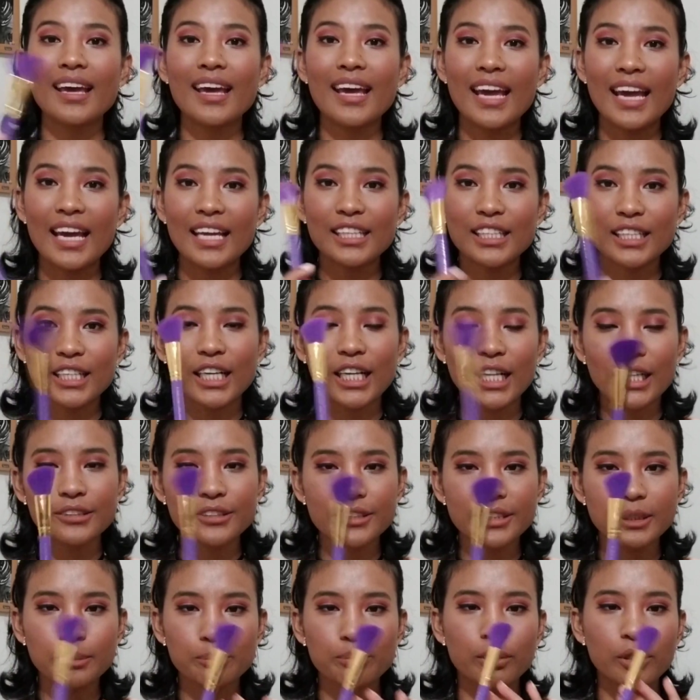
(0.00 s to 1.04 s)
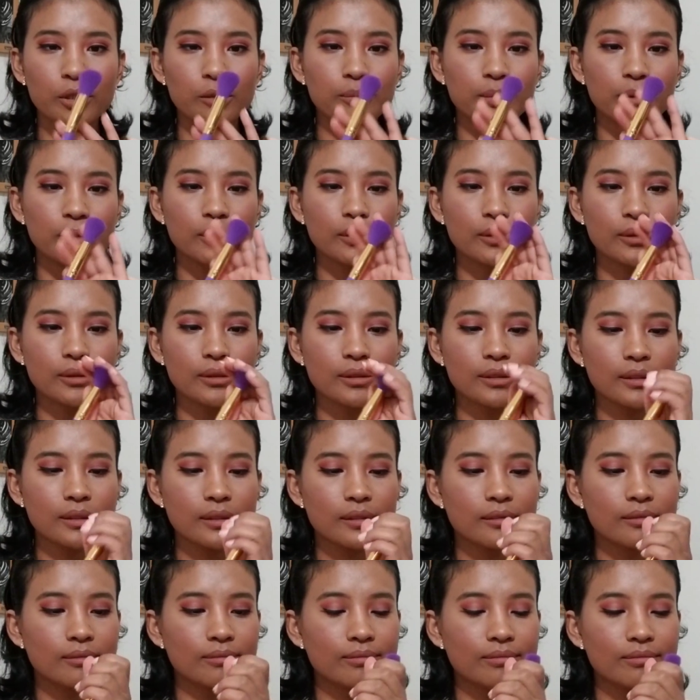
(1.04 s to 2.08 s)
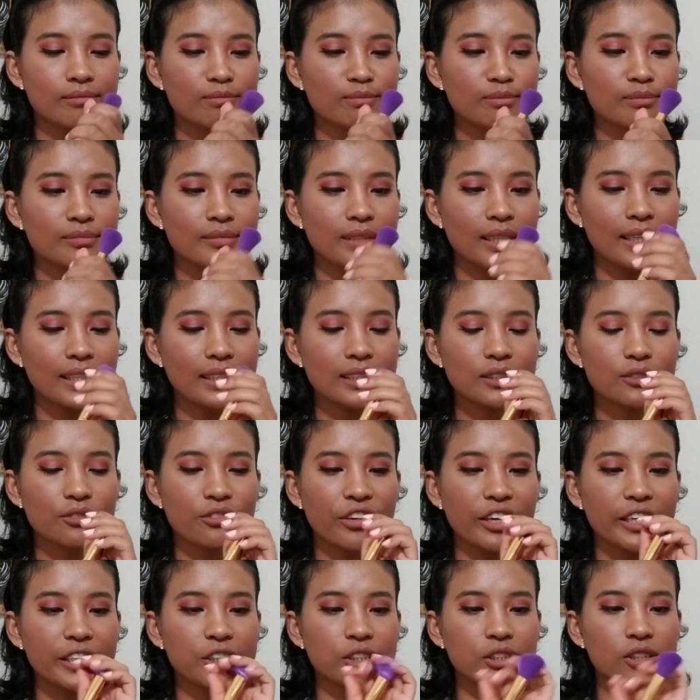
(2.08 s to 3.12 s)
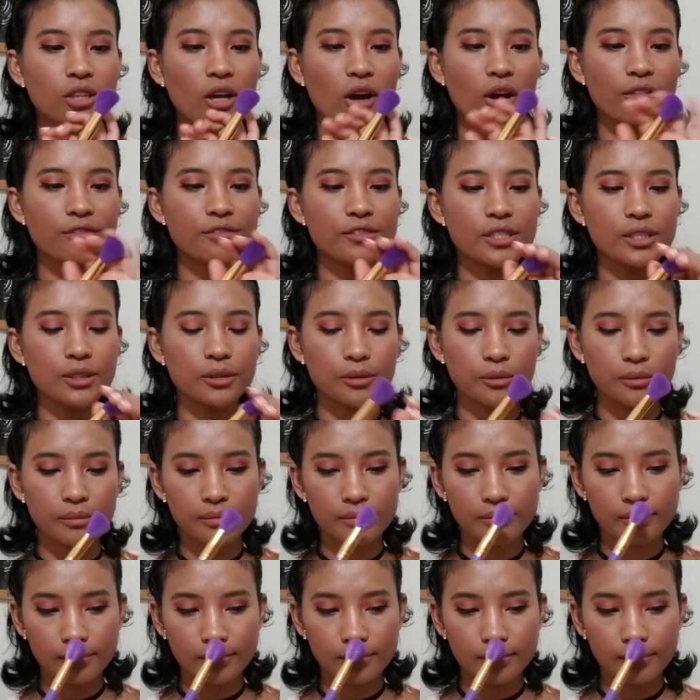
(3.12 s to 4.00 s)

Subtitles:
and the color is purple, and it's very soft too.